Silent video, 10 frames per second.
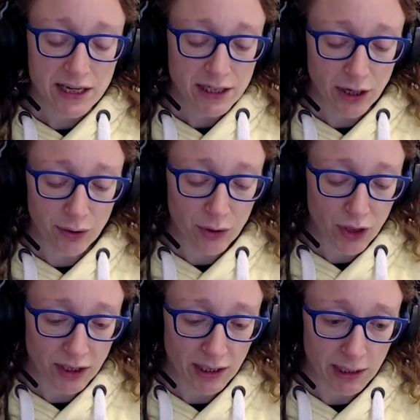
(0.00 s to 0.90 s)
So,
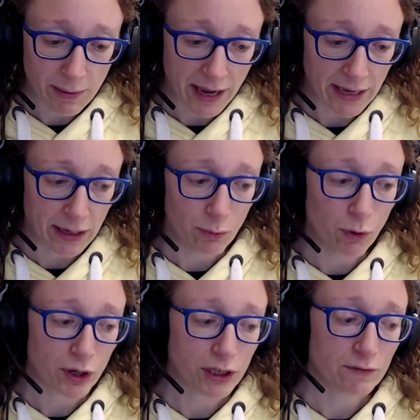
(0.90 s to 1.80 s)
thinking about here,
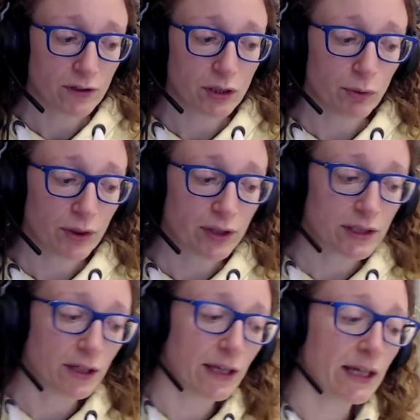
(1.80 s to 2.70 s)
what can you fidget with that's
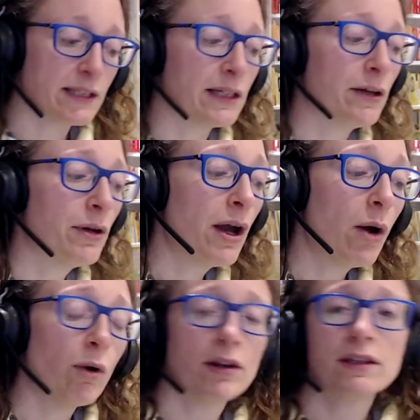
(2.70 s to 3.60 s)
okay? So,
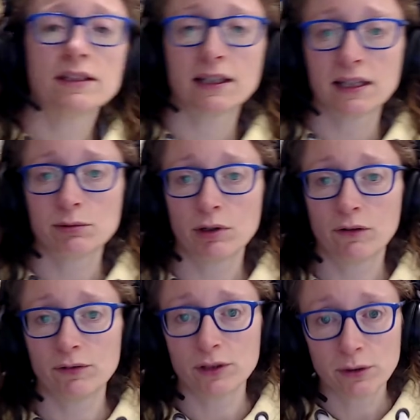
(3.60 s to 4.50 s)
one of the things that kids will
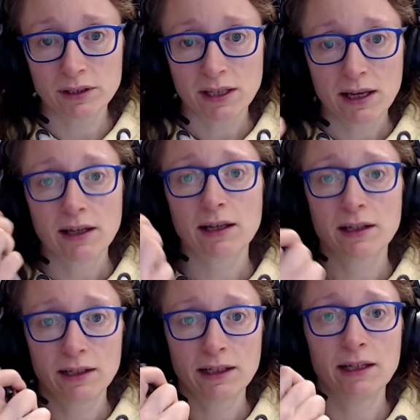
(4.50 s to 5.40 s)
often do is
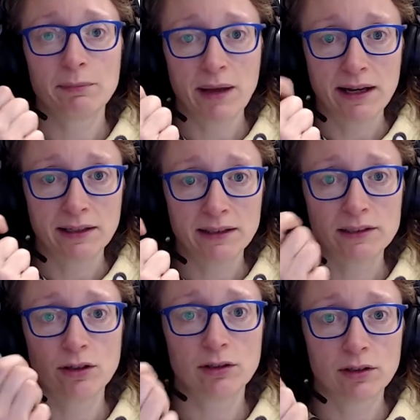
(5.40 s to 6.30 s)
clicking pen
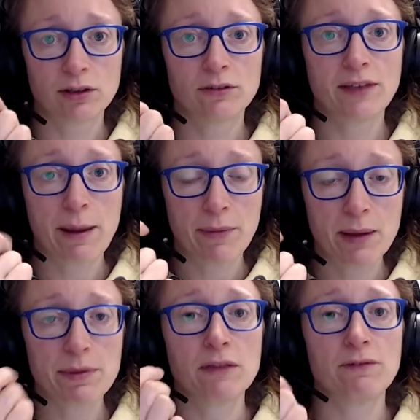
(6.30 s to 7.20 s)
lids on and off. That
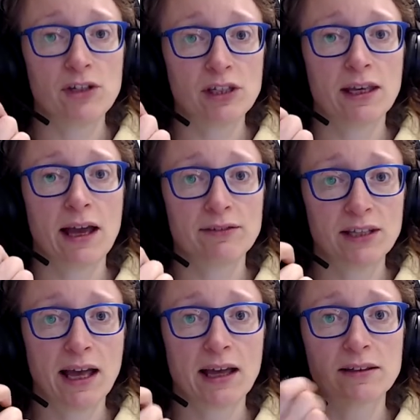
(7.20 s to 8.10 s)
might be the fidget they have
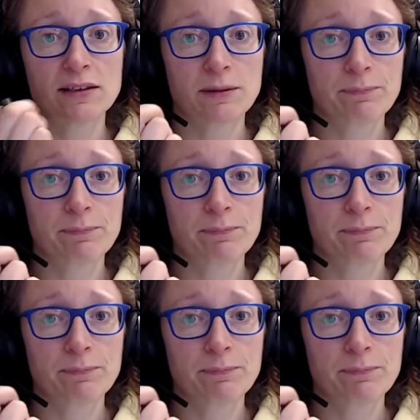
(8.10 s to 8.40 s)
to hand.